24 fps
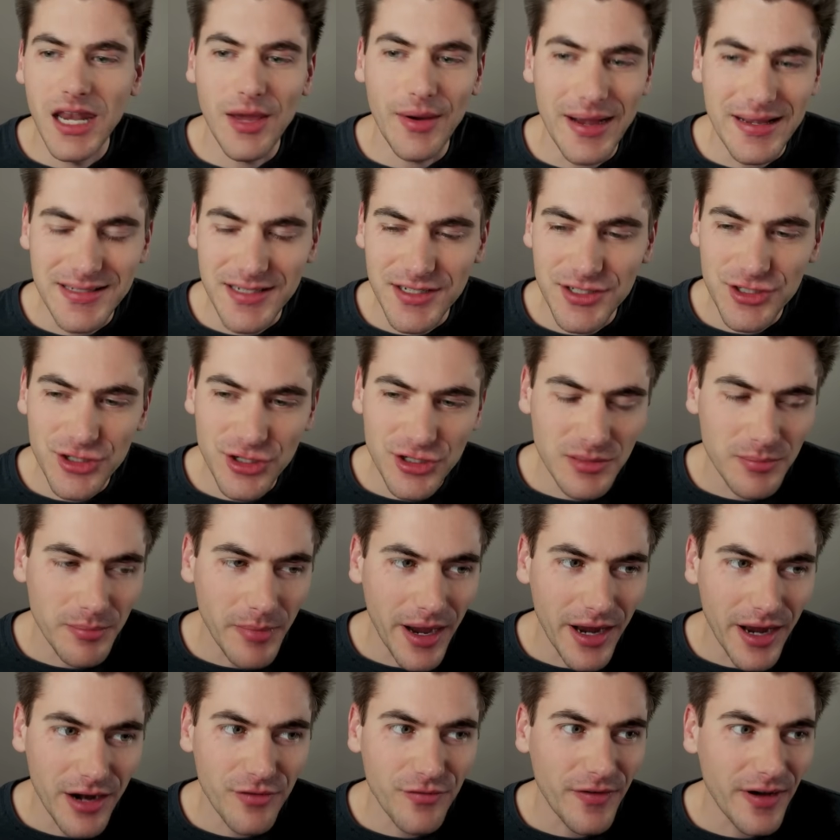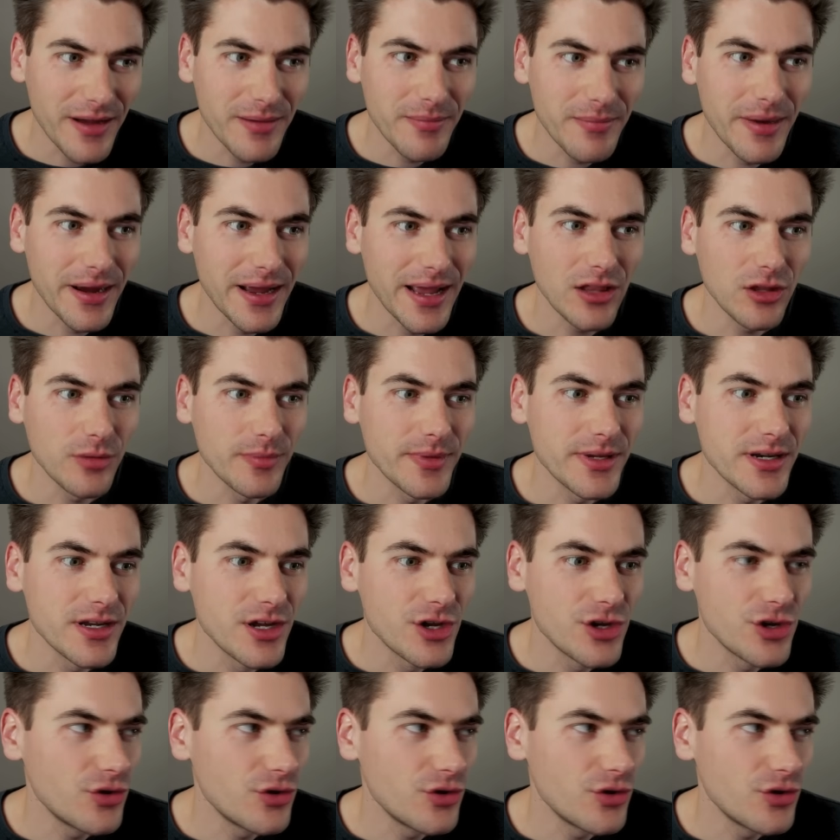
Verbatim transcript: Now, as I start to modify my element,